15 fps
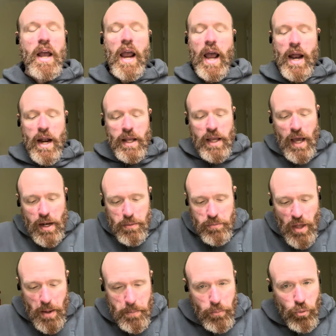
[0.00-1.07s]
And again,
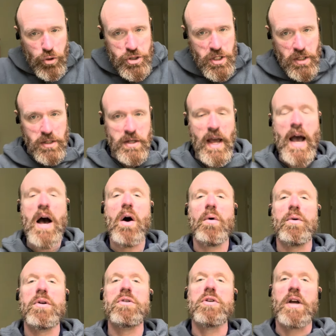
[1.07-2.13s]
that pushing
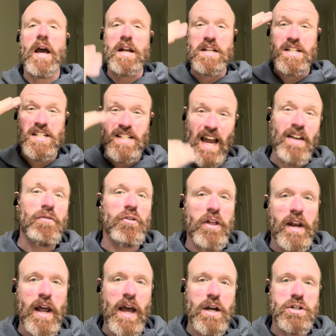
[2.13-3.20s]
down to kind of stifle
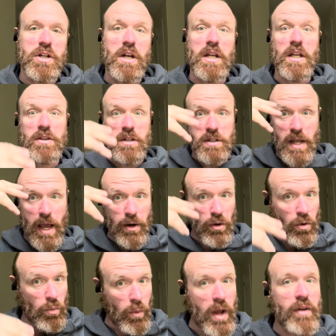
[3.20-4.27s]
that action and get the dagger
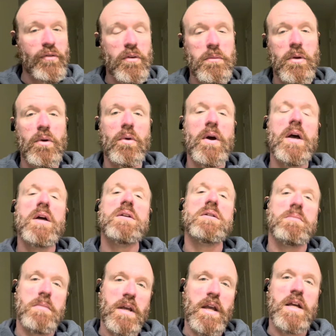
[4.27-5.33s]
away from you, to
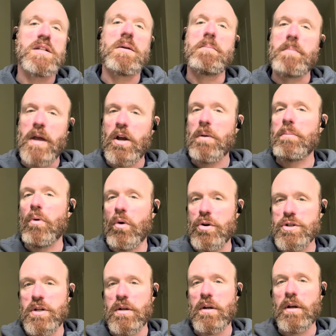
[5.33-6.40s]
me, is a bigger
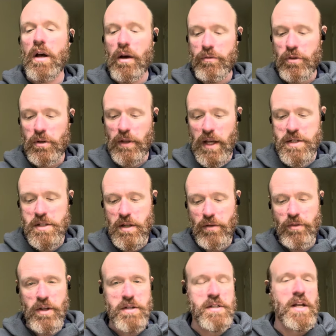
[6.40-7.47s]
portion of the lesson of
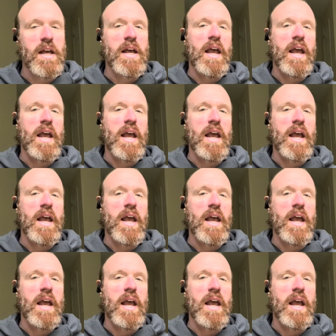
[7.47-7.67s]
this,